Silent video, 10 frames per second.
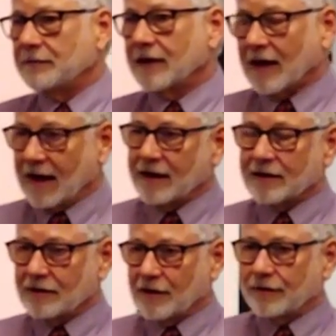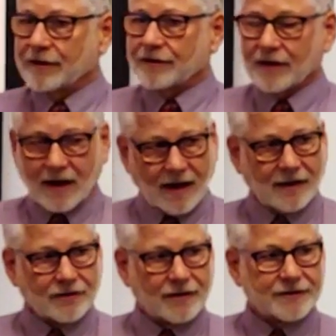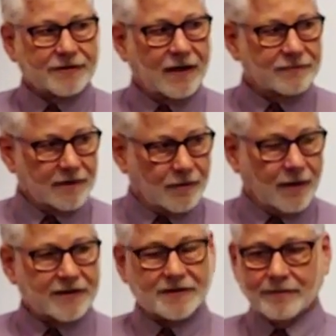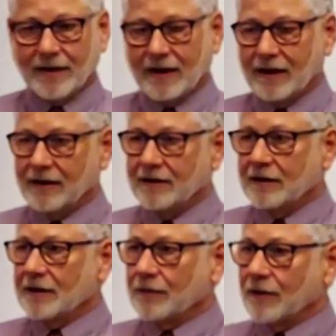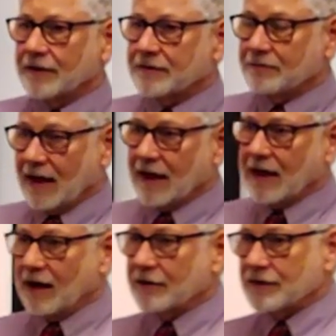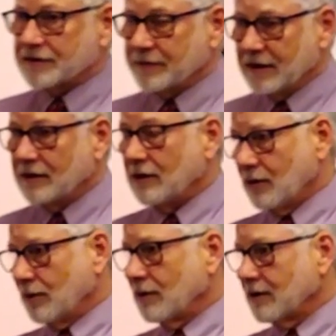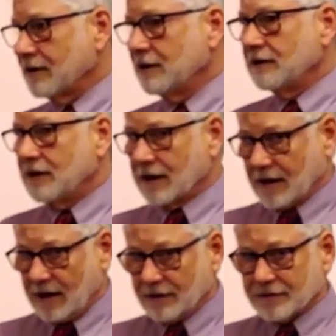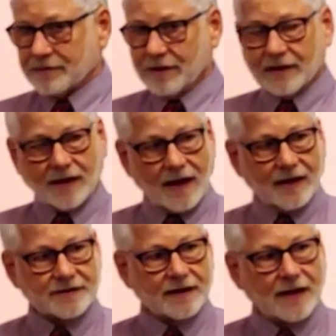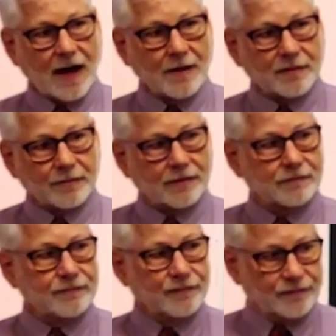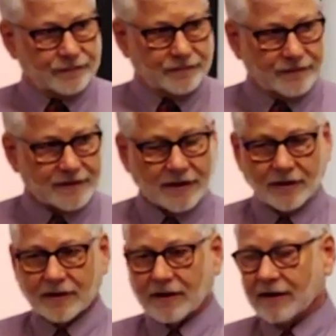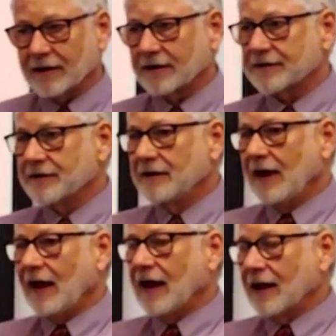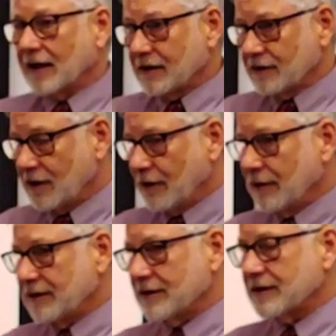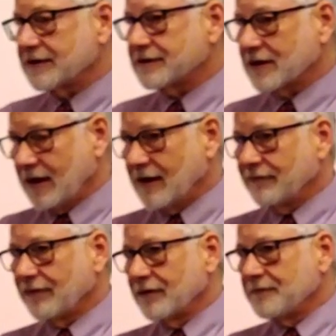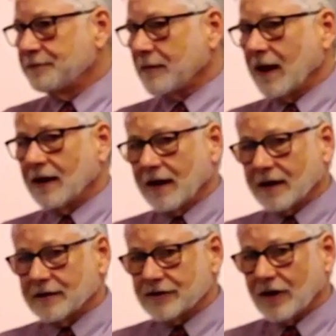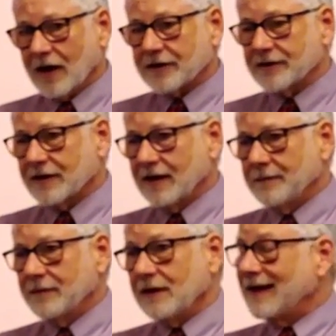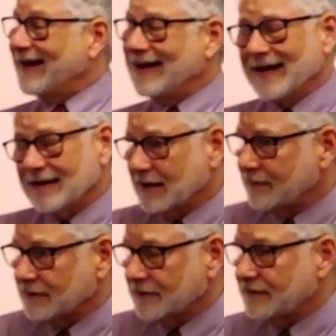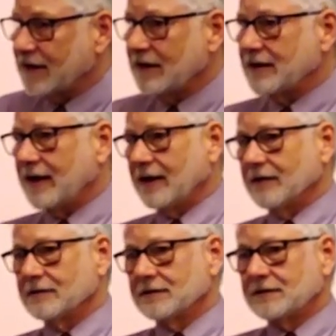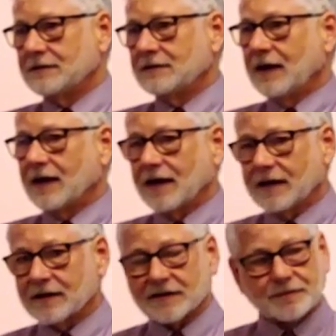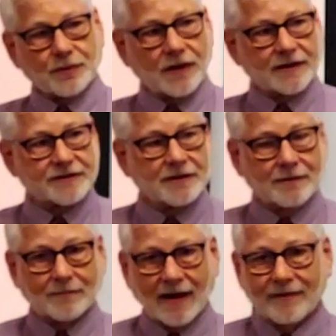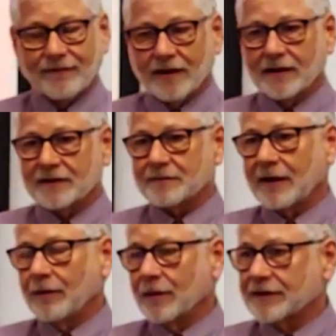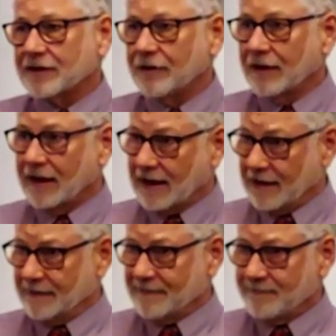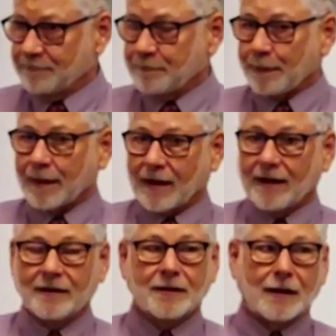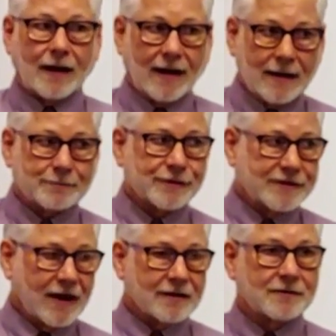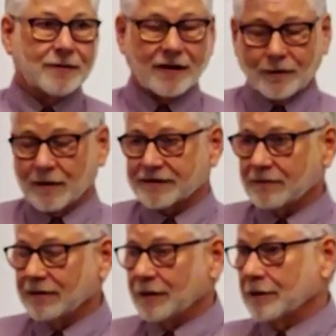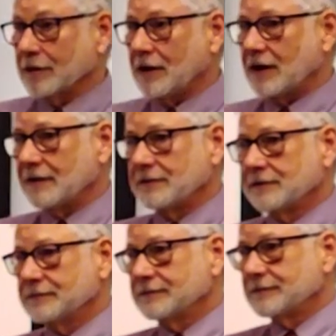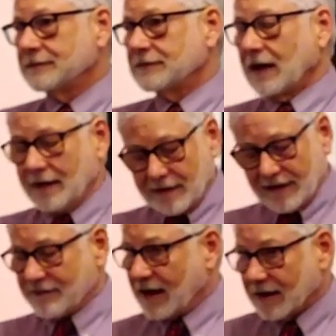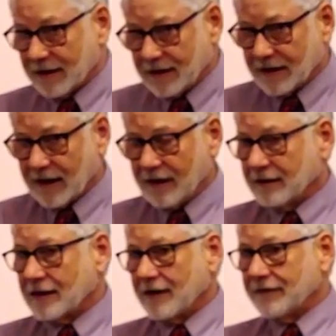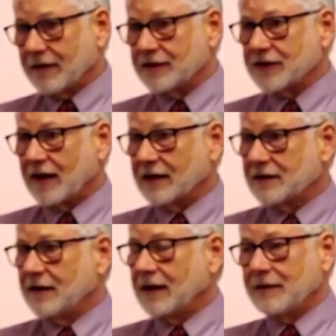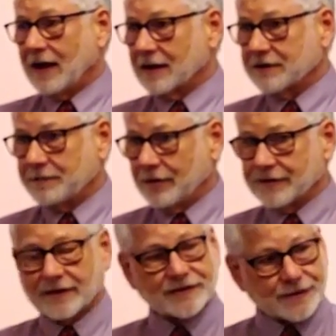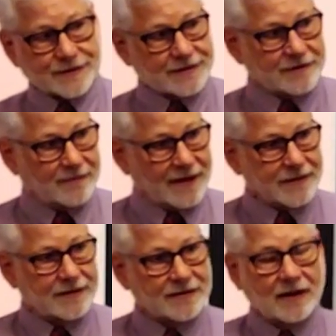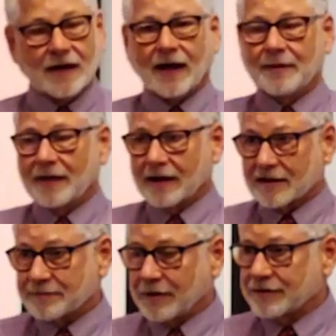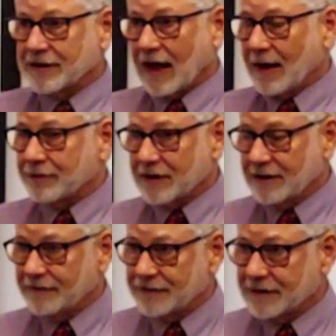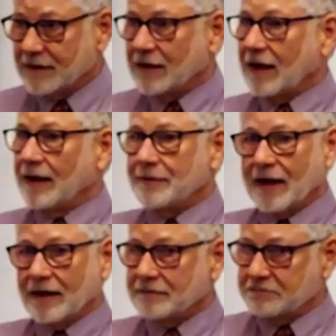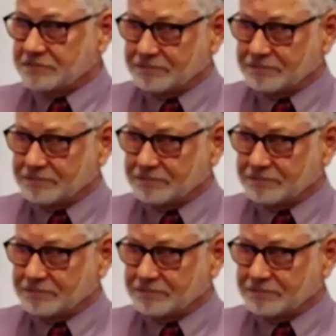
But I can go into Congress and request a meeting with my congressman or a congressman that has a comparable security clearance, and I can go into the SCIF and I can talk to them in any level of detail and I can express my feelings about what's going on. Okay? I am protected by the whistleblower law. I'm not violating con confidentiality. I'm not exposing sources and methods. I'm not exposing operatives. I'm not